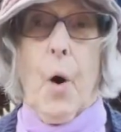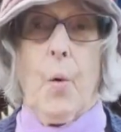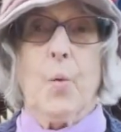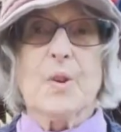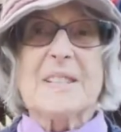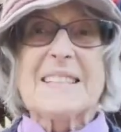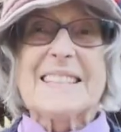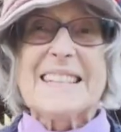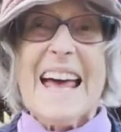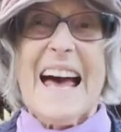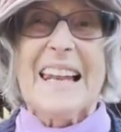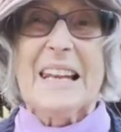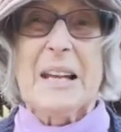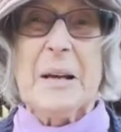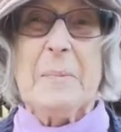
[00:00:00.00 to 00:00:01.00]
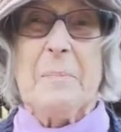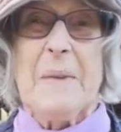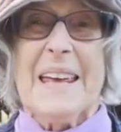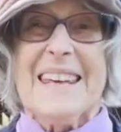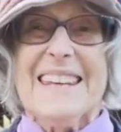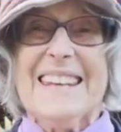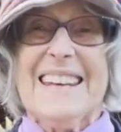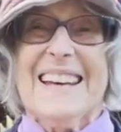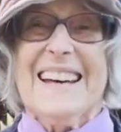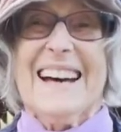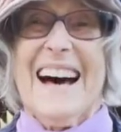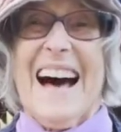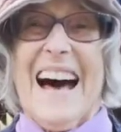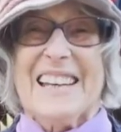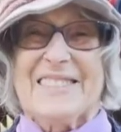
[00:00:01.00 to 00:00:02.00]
was telling me a